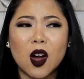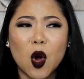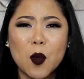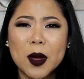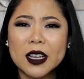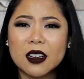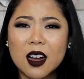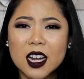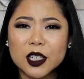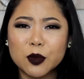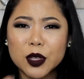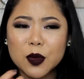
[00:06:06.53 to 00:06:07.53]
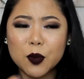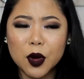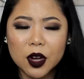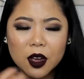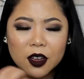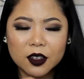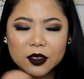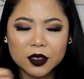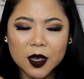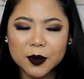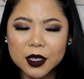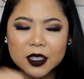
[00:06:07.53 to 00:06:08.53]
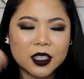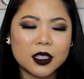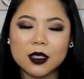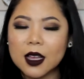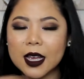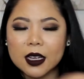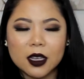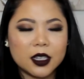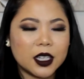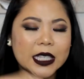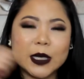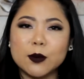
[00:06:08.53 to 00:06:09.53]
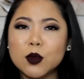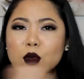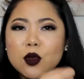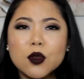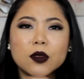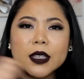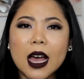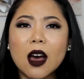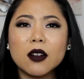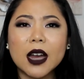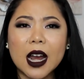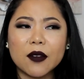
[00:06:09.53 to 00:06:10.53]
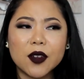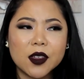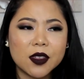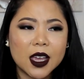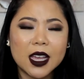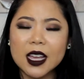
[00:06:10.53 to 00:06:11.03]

oh my gosh, when you put it on your lips, it just like, it just smooths out everything.